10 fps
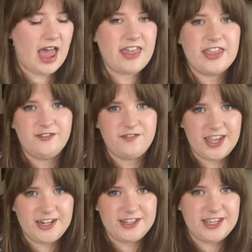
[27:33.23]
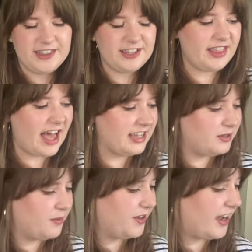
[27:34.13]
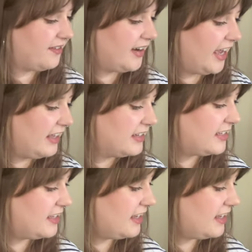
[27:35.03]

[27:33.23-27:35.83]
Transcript: And then finally, the last book I read